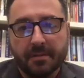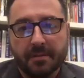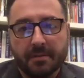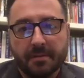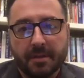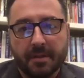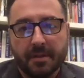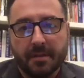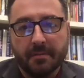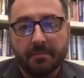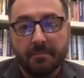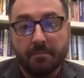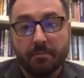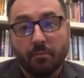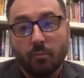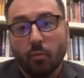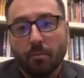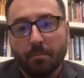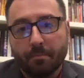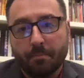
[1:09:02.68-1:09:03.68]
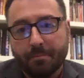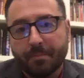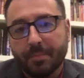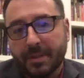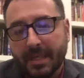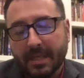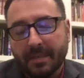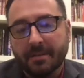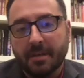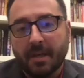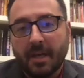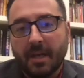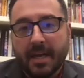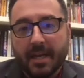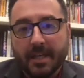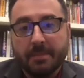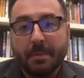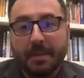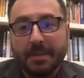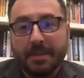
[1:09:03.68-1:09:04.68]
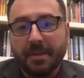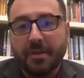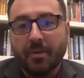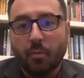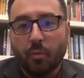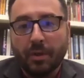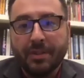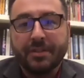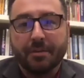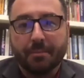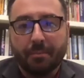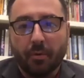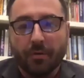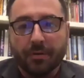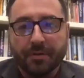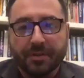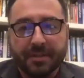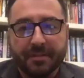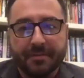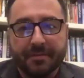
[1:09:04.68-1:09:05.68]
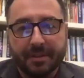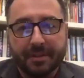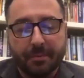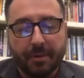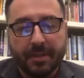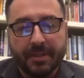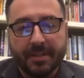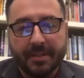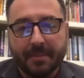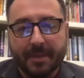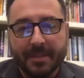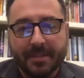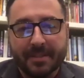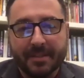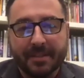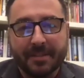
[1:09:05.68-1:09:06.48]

the especially the winter portion of the spring semester.